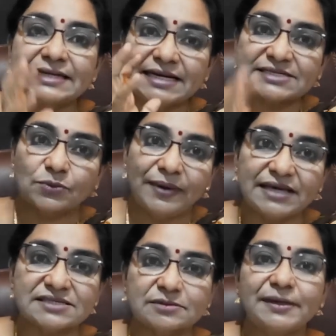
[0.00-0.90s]
as a
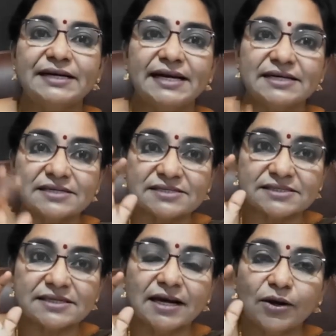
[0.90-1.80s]
waste, but it is